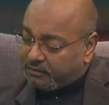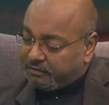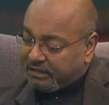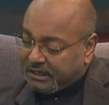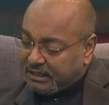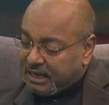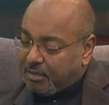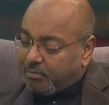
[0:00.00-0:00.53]
For
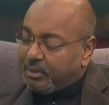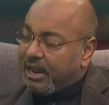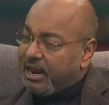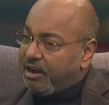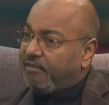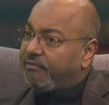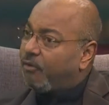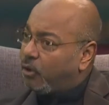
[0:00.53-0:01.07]
example,
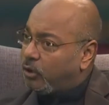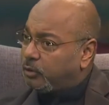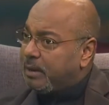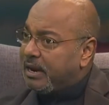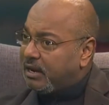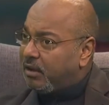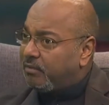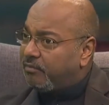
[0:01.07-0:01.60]
Henry Ford was
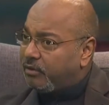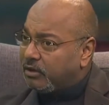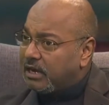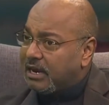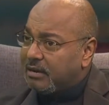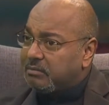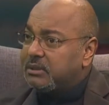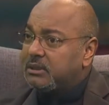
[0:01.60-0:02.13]
bankrupt 4
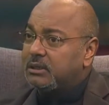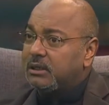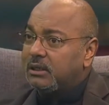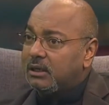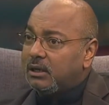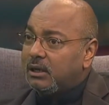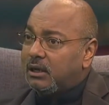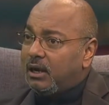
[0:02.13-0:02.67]
times
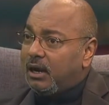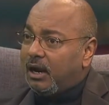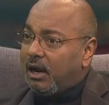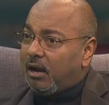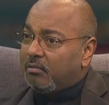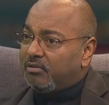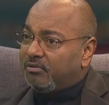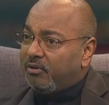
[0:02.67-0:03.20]

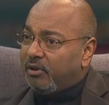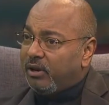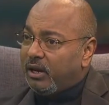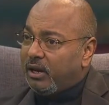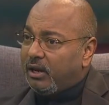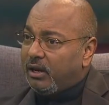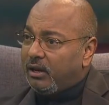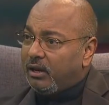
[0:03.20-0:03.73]
before
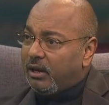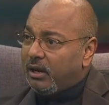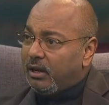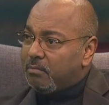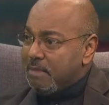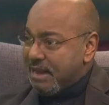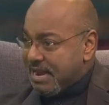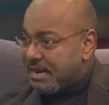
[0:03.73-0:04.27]
he
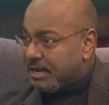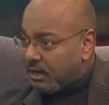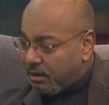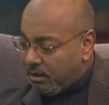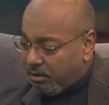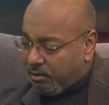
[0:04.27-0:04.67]
made it.